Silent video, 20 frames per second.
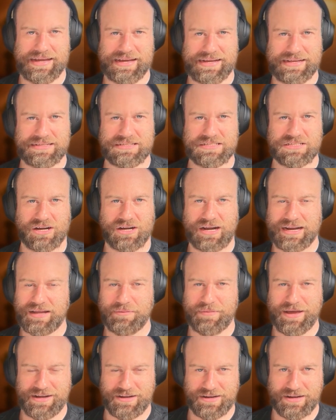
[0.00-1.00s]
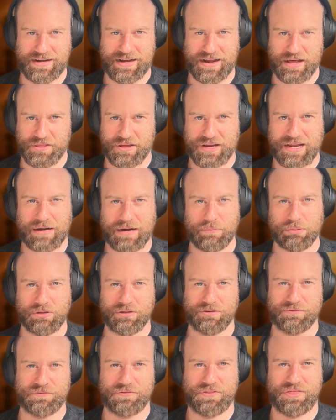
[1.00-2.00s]
And I commanded another
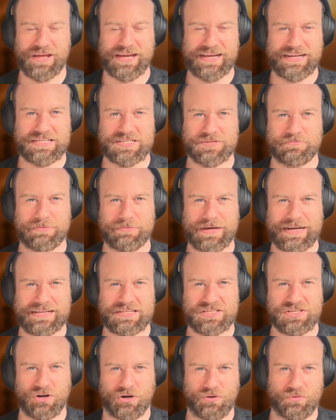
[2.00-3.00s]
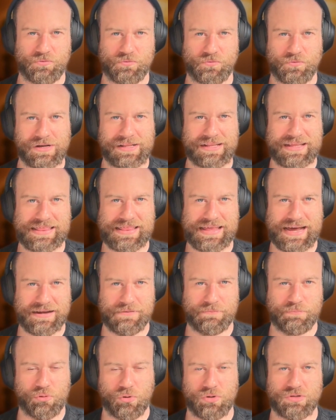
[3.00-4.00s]
couple of things, but it's not really that
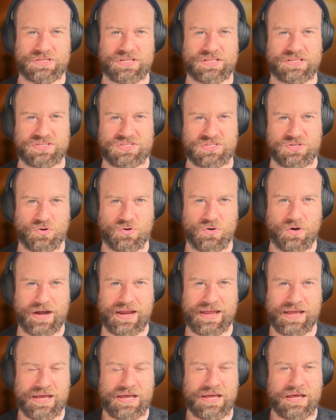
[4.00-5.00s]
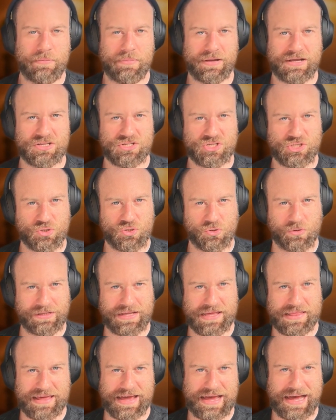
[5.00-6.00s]
important to the story, because
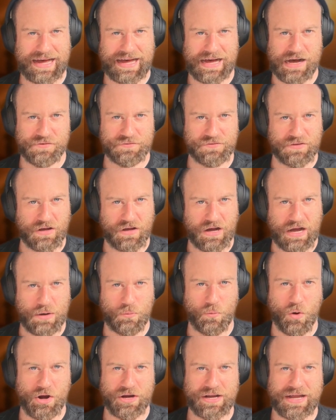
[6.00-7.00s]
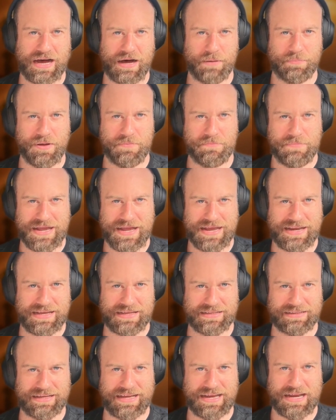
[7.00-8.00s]
shortly thereafter I woke up
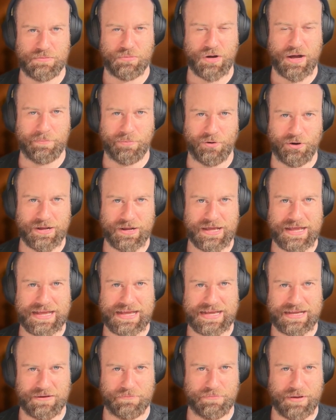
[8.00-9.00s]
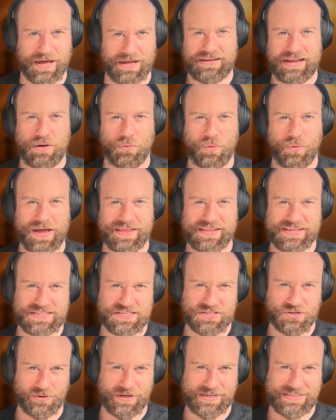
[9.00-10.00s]
immediately in my body in bed. Now, where this
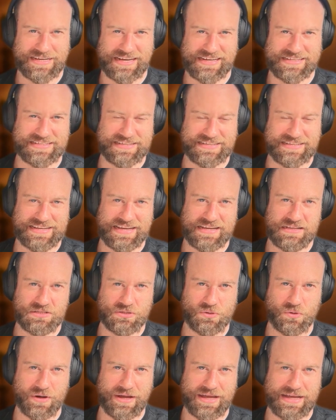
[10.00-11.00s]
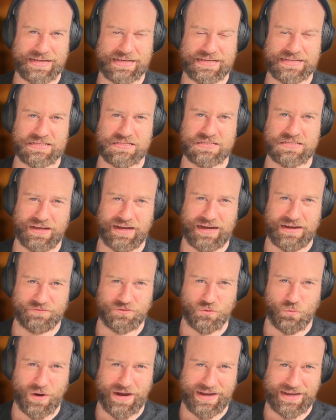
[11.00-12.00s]
story takes a detour is
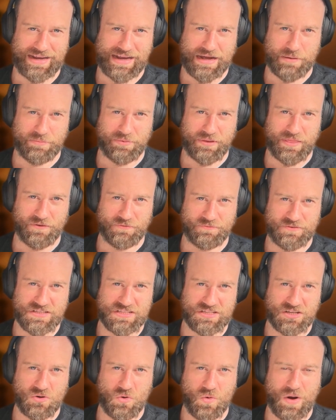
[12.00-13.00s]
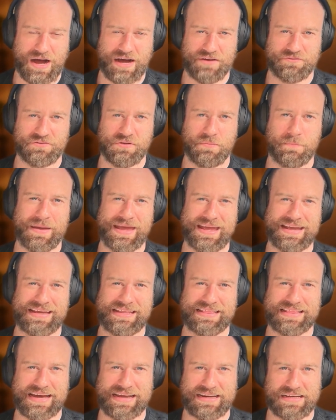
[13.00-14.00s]
after waking up in the physical, after being
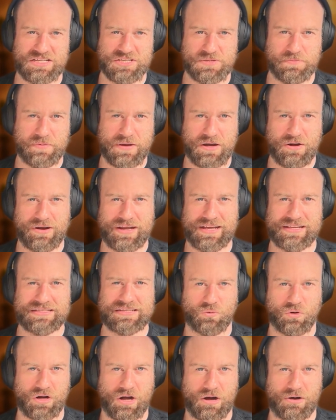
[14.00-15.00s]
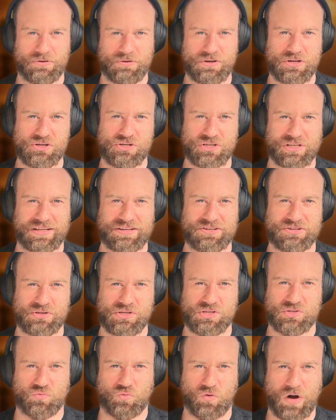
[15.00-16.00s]
in that experience, what I'll usually do
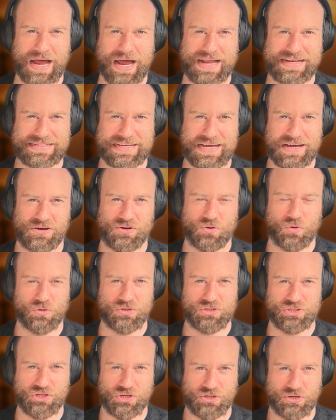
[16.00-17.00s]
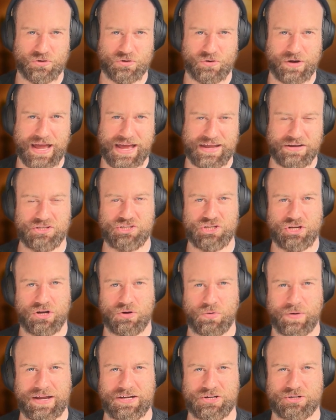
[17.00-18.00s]
is write down or create a
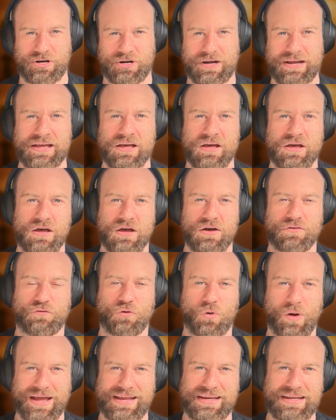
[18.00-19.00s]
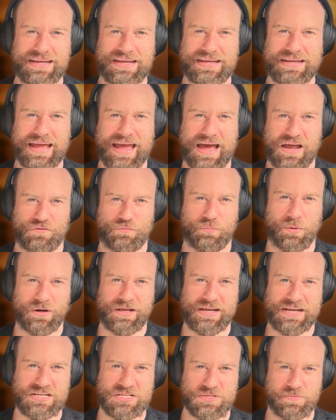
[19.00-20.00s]
journal entry for any
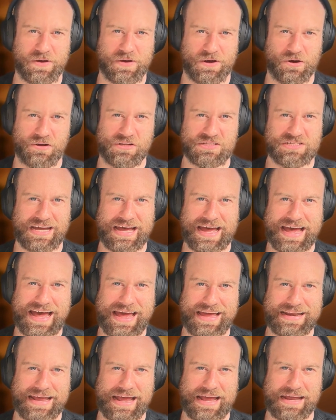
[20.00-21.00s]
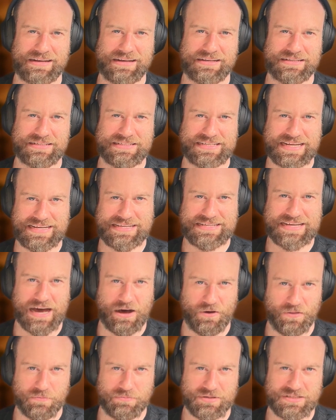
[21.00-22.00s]
out-of-body experience I had and
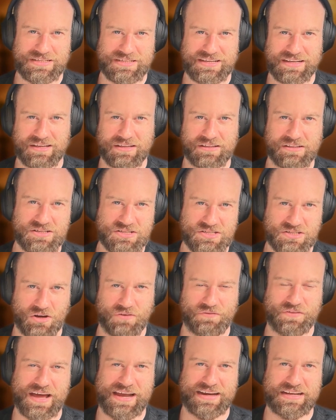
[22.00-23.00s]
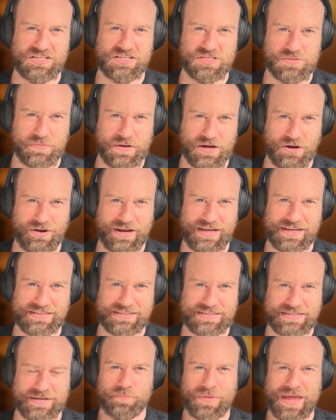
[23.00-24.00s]
detail the particulars of that
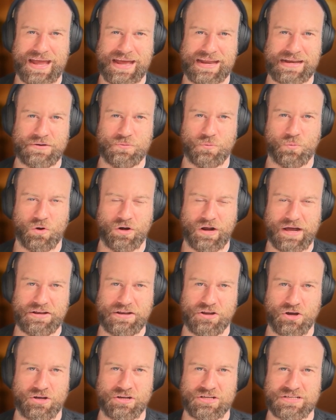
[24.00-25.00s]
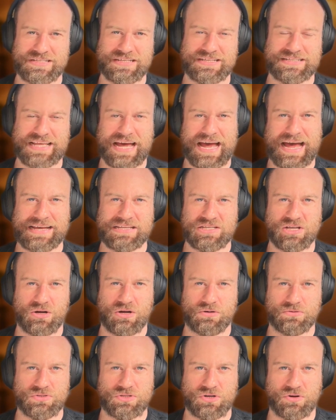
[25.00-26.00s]
experience. And what I noticed is that as I
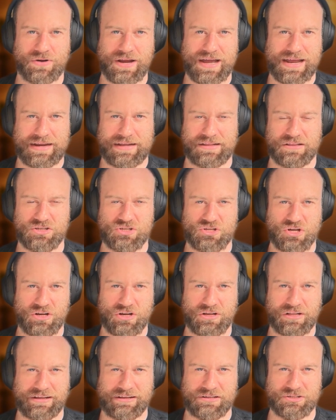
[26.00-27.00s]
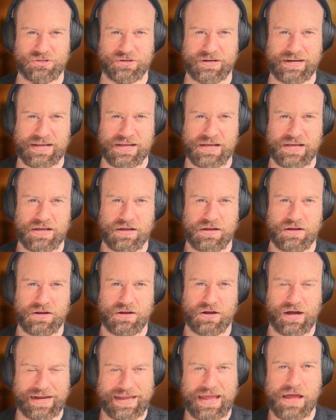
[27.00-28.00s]
was creating the journal entry,
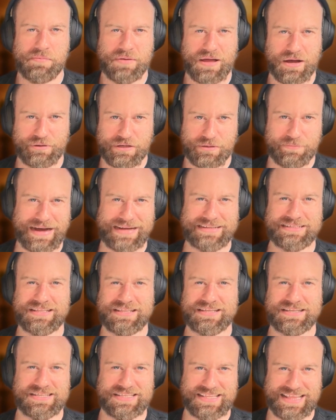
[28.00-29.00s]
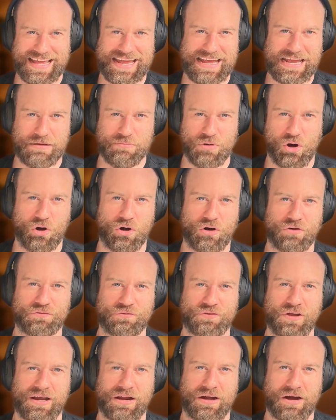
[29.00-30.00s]
I kept coming back to this theme
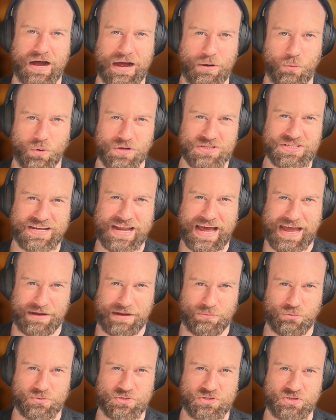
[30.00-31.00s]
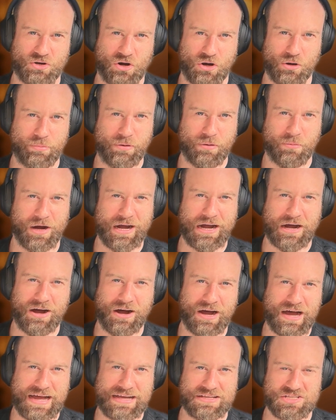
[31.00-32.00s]
of I wasn't able to open my
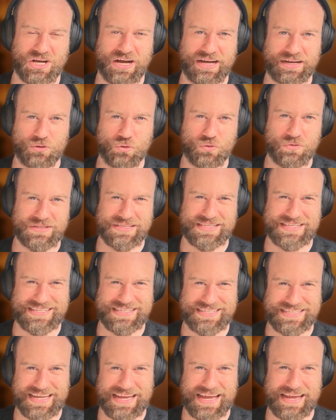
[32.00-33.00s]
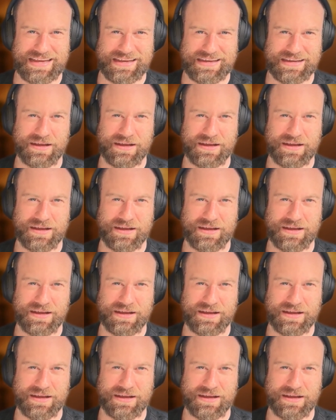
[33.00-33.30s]
eyes. I couldn't see.